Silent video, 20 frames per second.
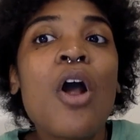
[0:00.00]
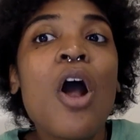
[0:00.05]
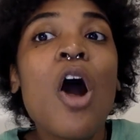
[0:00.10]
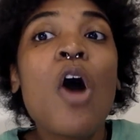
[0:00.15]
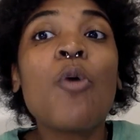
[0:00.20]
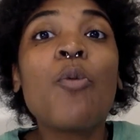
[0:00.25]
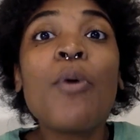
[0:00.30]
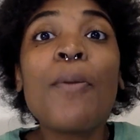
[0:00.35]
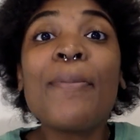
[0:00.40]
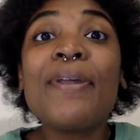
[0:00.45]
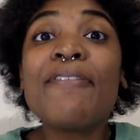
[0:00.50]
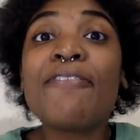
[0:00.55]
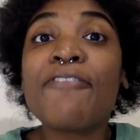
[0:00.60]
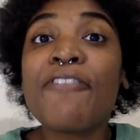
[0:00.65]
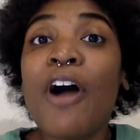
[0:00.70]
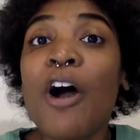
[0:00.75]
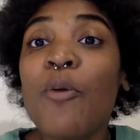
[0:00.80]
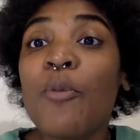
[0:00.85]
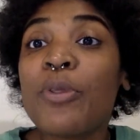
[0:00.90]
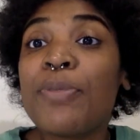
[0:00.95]
A woman
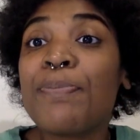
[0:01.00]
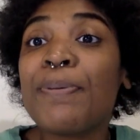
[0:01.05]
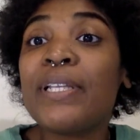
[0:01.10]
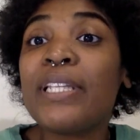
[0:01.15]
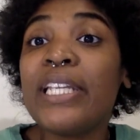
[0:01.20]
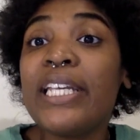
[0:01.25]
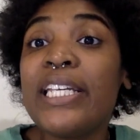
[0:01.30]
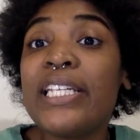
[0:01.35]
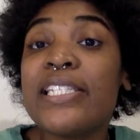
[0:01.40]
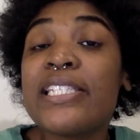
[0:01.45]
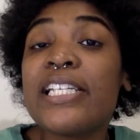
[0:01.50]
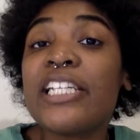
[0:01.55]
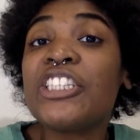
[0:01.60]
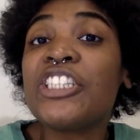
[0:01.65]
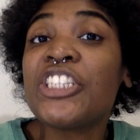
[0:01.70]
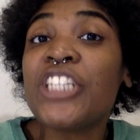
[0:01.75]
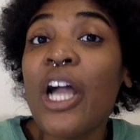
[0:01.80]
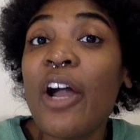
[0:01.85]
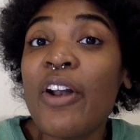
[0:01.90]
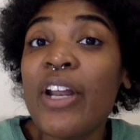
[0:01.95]
fought with police,
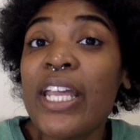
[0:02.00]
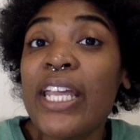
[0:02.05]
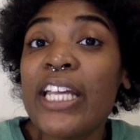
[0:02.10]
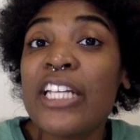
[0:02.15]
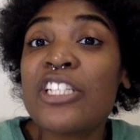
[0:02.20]
shouting